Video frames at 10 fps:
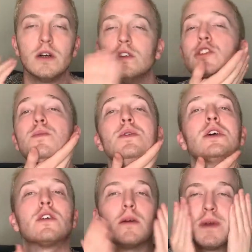super
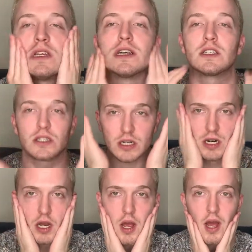creamy
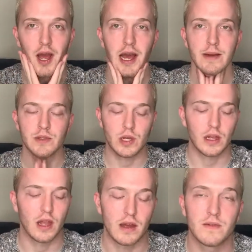texture,
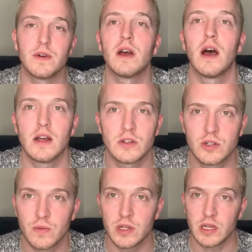absolutely love. To
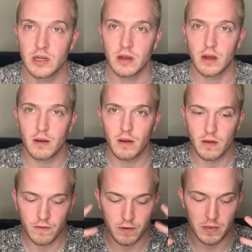really,
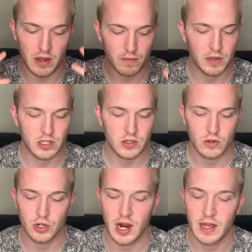for me being so
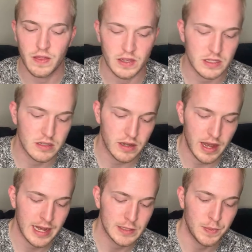dry, this
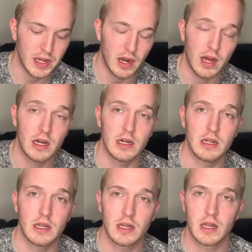has been a
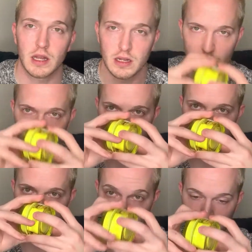
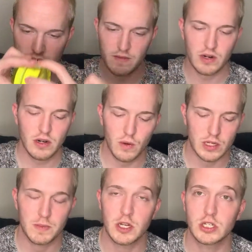lifesaver,
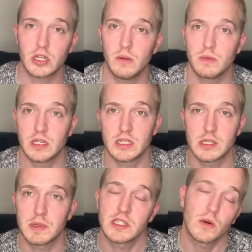especially since it's
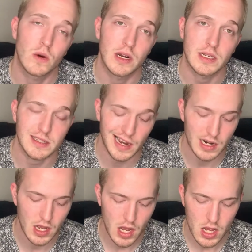been so cold outside.
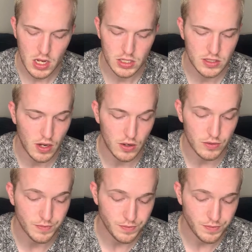So,